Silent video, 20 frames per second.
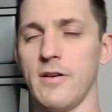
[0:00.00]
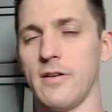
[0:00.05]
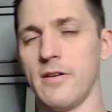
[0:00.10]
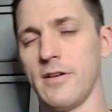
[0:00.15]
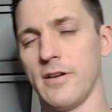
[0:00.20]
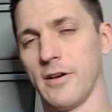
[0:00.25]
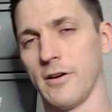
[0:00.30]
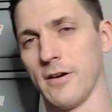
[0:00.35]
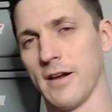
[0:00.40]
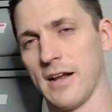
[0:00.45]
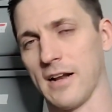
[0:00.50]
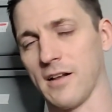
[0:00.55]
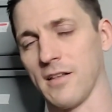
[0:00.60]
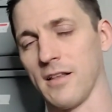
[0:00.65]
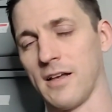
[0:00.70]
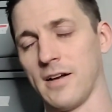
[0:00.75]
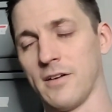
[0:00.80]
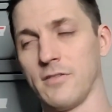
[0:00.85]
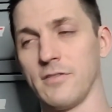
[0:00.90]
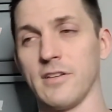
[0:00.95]
to your het
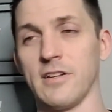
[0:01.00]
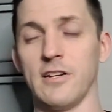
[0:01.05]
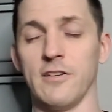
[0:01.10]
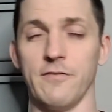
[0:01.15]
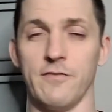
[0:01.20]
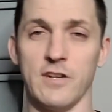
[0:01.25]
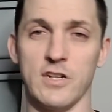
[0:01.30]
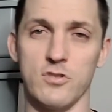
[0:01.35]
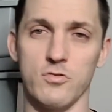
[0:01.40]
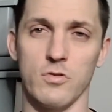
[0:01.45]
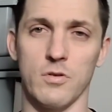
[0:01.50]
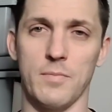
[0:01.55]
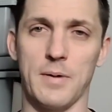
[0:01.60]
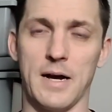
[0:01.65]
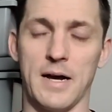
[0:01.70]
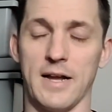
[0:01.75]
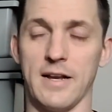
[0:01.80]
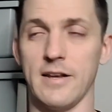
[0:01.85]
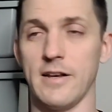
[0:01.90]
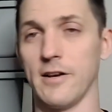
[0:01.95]
clowns and your visual
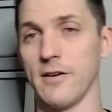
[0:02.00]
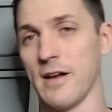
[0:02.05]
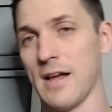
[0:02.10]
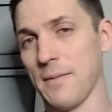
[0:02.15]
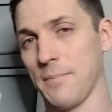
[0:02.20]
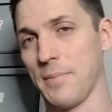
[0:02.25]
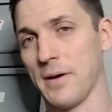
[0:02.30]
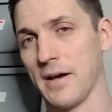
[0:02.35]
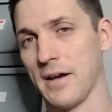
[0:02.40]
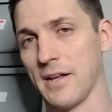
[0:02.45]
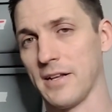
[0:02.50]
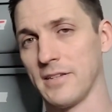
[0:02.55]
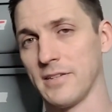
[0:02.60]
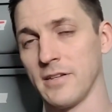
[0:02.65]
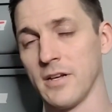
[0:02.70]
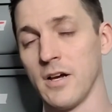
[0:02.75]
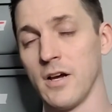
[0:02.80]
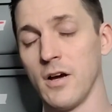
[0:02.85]
pied to your het pieds,